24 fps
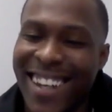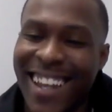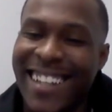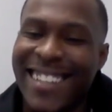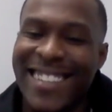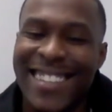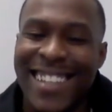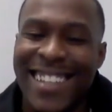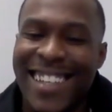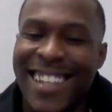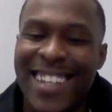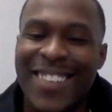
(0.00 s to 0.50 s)
like
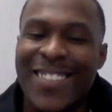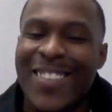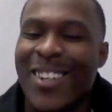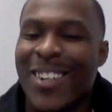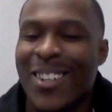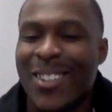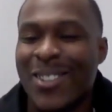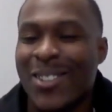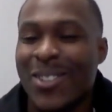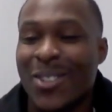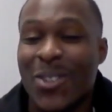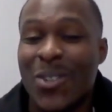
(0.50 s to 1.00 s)
to get up and
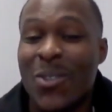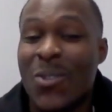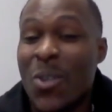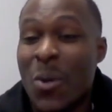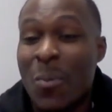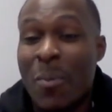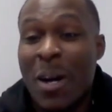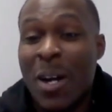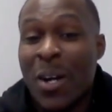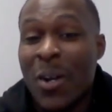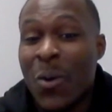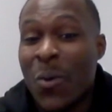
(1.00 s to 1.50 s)
go to school
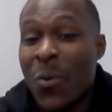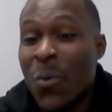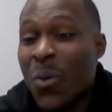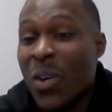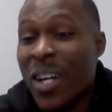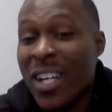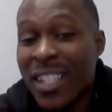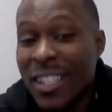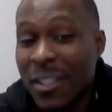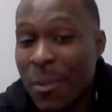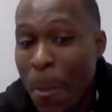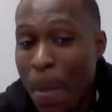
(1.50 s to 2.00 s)
no matter
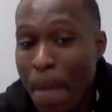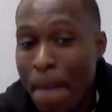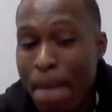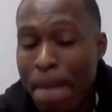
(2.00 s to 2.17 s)
what.